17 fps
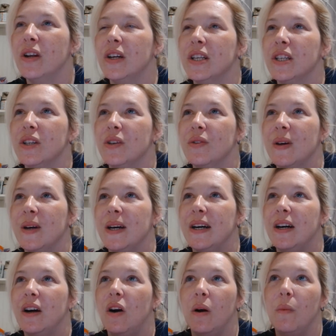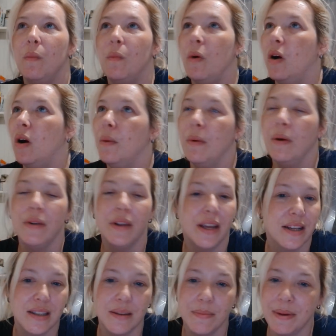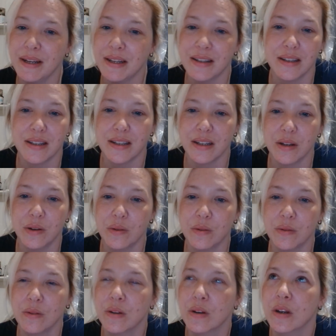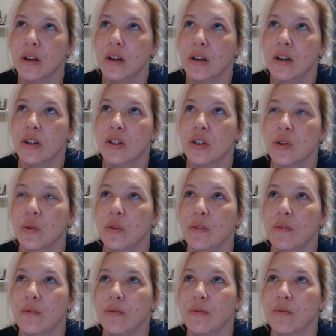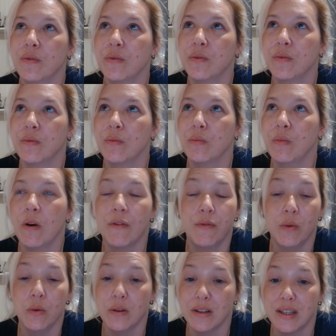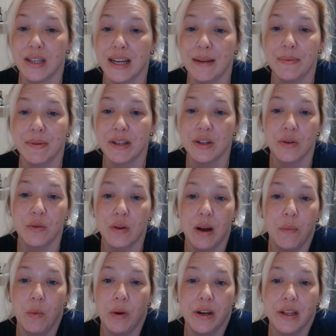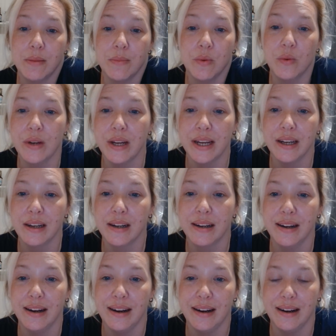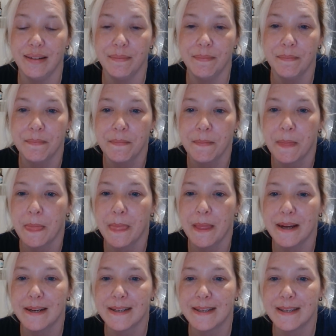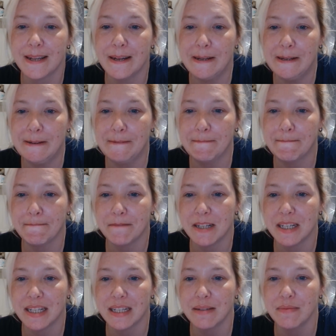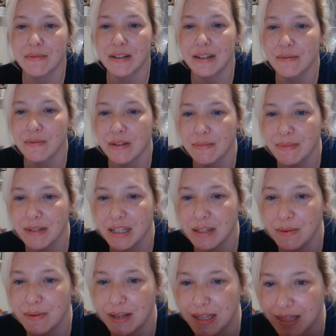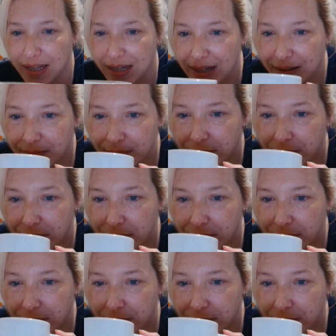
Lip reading: do that, I won't get to bed until sort of, fall asleep until like 1 in the morning. So I don't really want to be doing that.